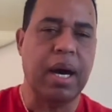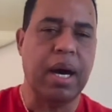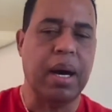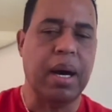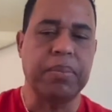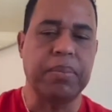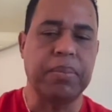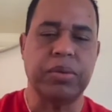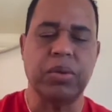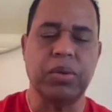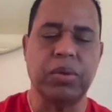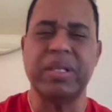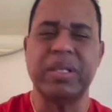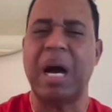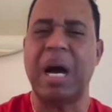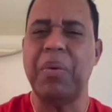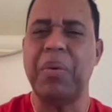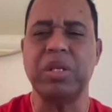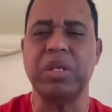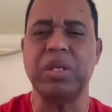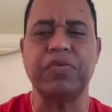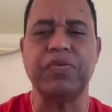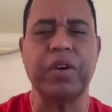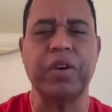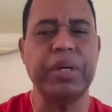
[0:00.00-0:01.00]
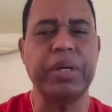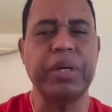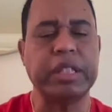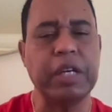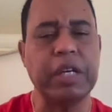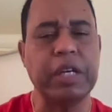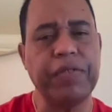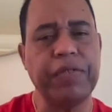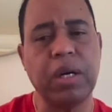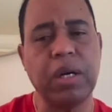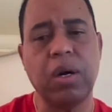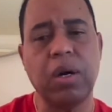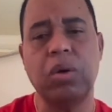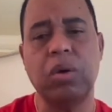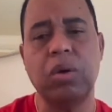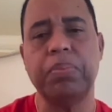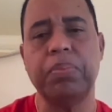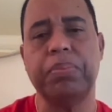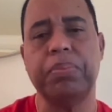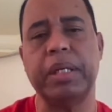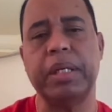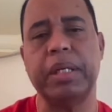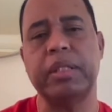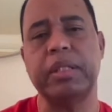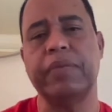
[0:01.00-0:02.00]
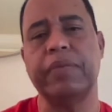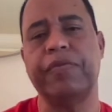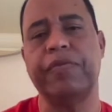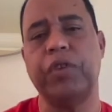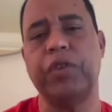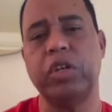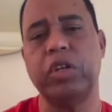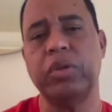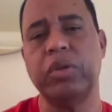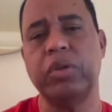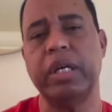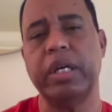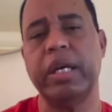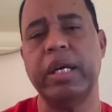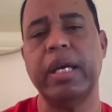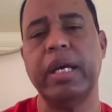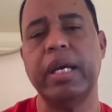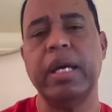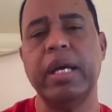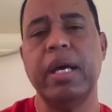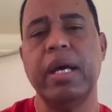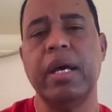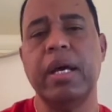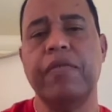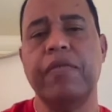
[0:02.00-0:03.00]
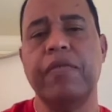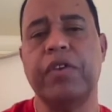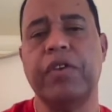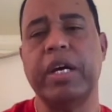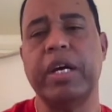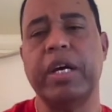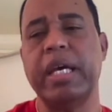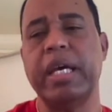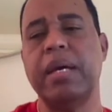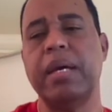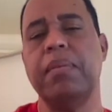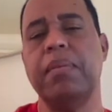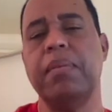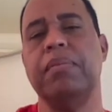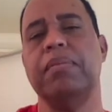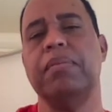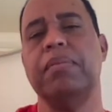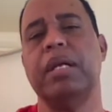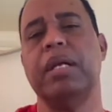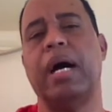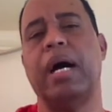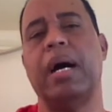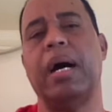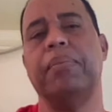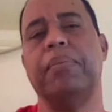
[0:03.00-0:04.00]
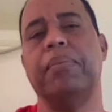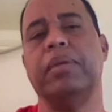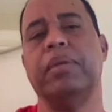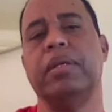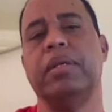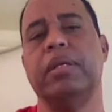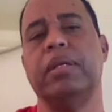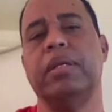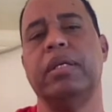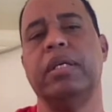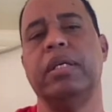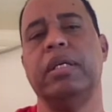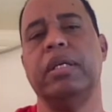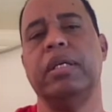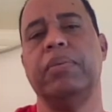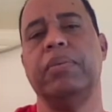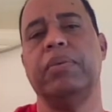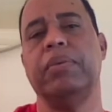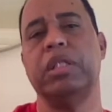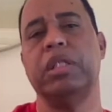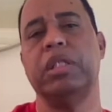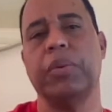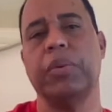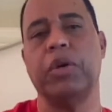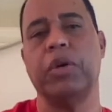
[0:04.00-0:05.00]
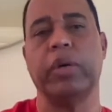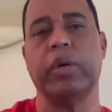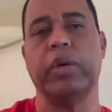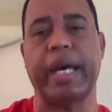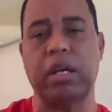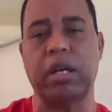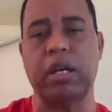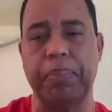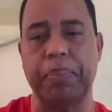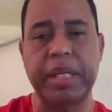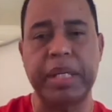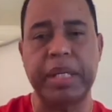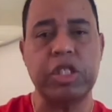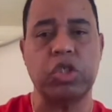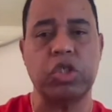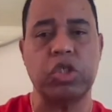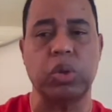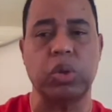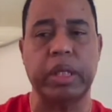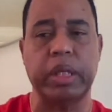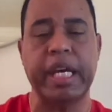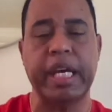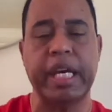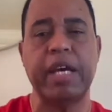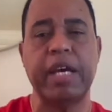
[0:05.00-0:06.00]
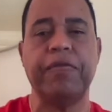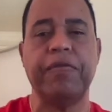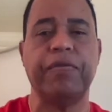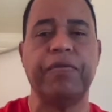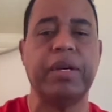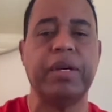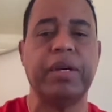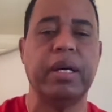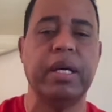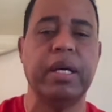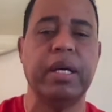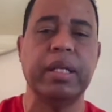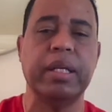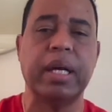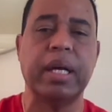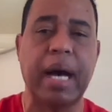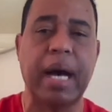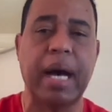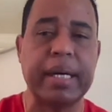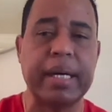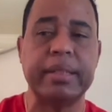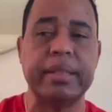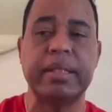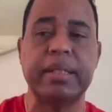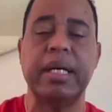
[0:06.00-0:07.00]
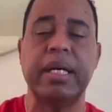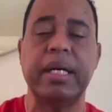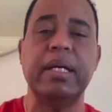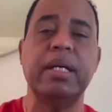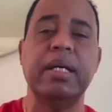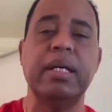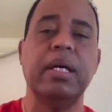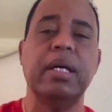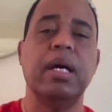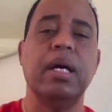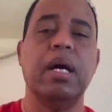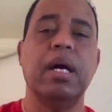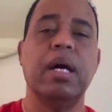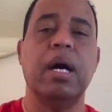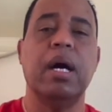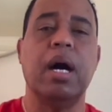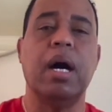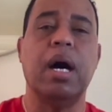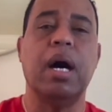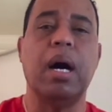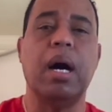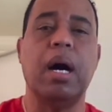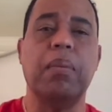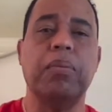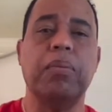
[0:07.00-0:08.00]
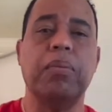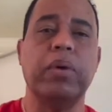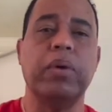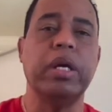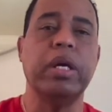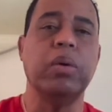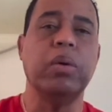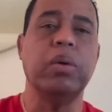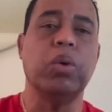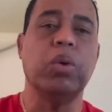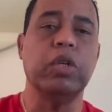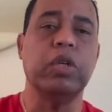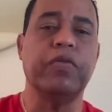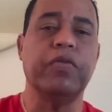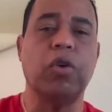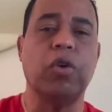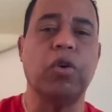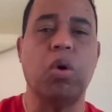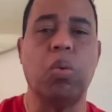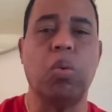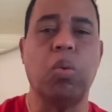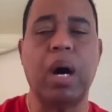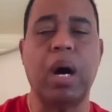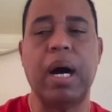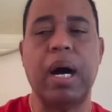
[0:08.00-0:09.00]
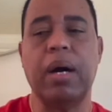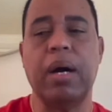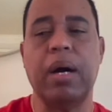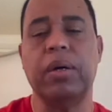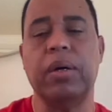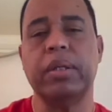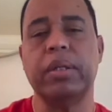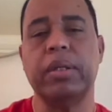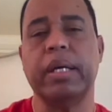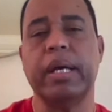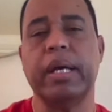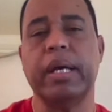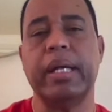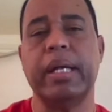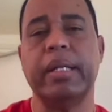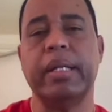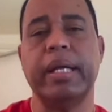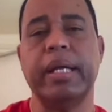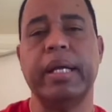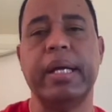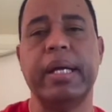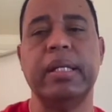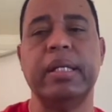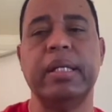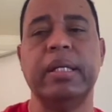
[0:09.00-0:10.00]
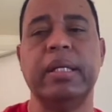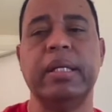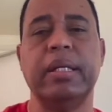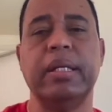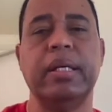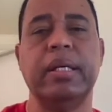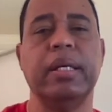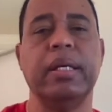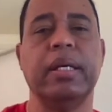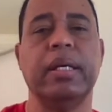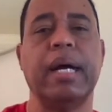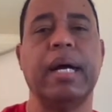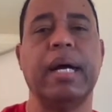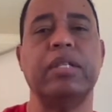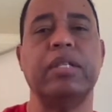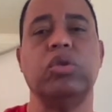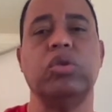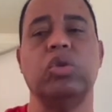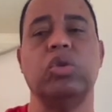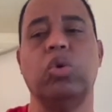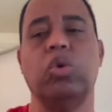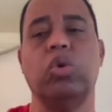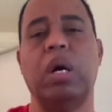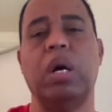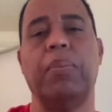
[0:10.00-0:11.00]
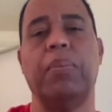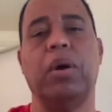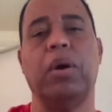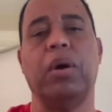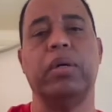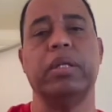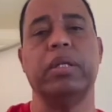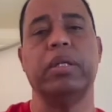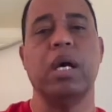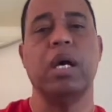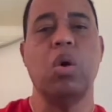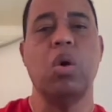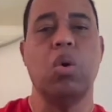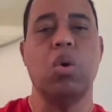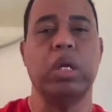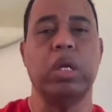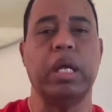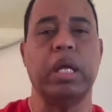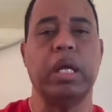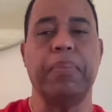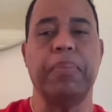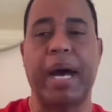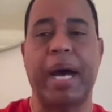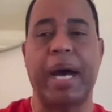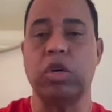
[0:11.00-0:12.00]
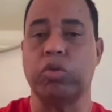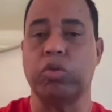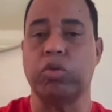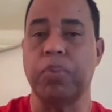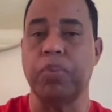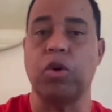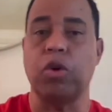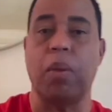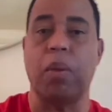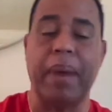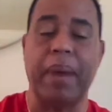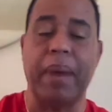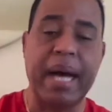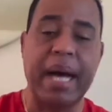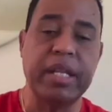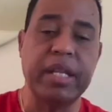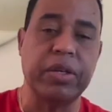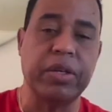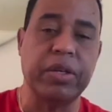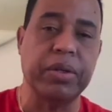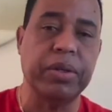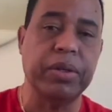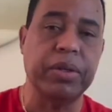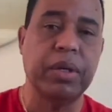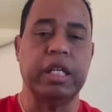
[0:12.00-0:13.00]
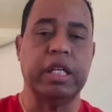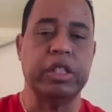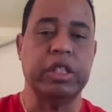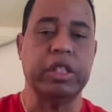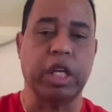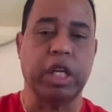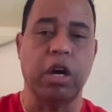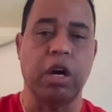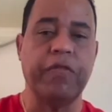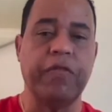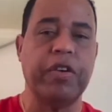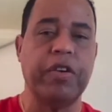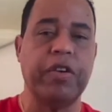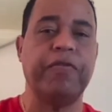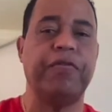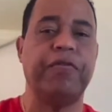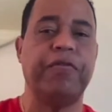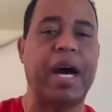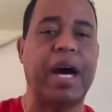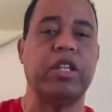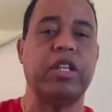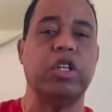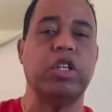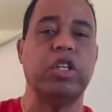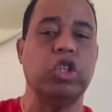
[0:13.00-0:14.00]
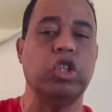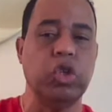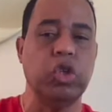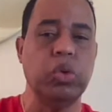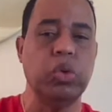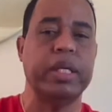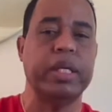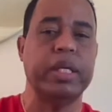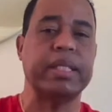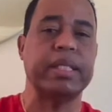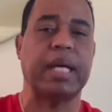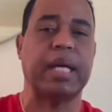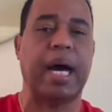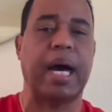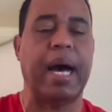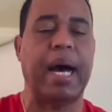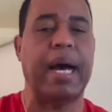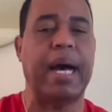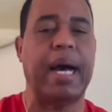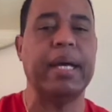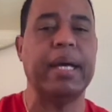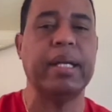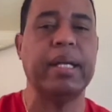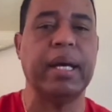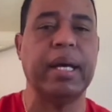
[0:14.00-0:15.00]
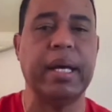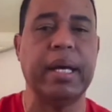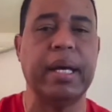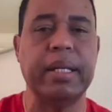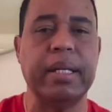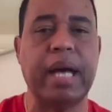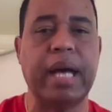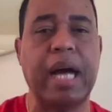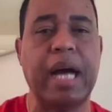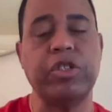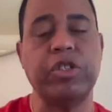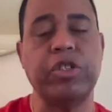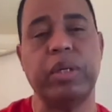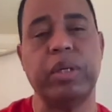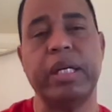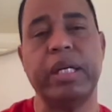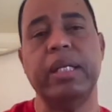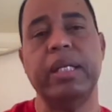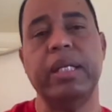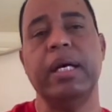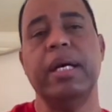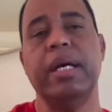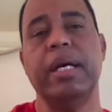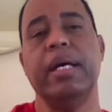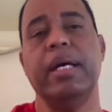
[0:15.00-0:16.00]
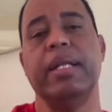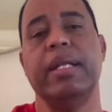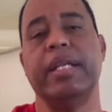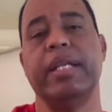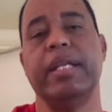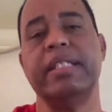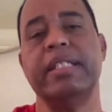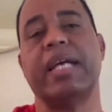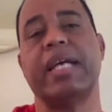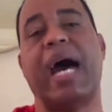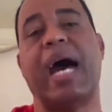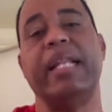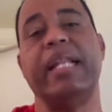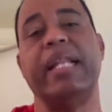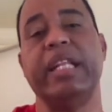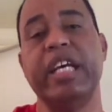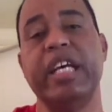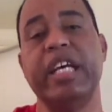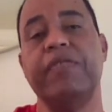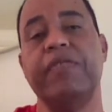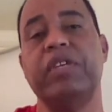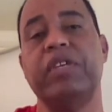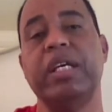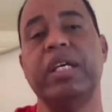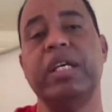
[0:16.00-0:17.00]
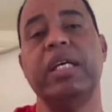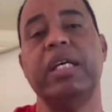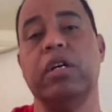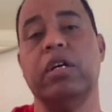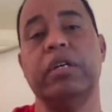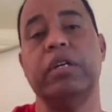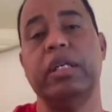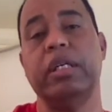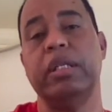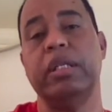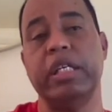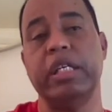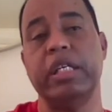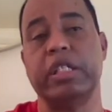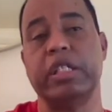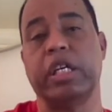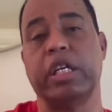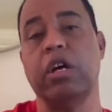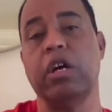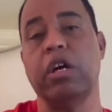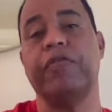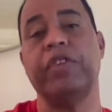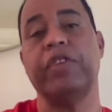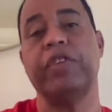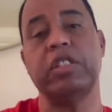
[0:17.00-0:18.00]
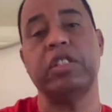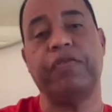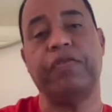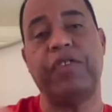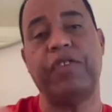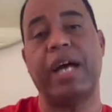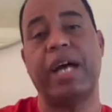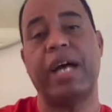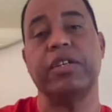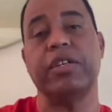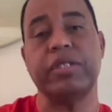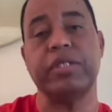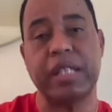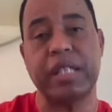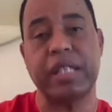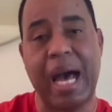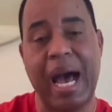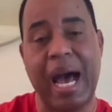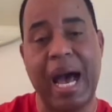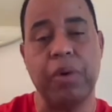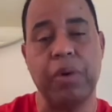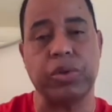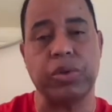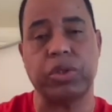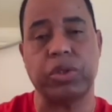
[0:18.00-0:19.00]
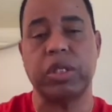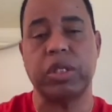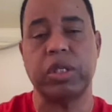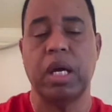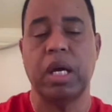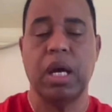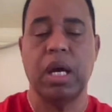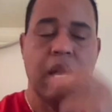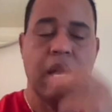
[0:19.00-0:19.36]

So that was very difficult, but fortunately for him, he was able to get a place to live in Kakata, where he was for a while, and then he got to know about the battle group commander. His girlfriend's father knew this guy, and actually this guy lived in his girlfriend's father's house.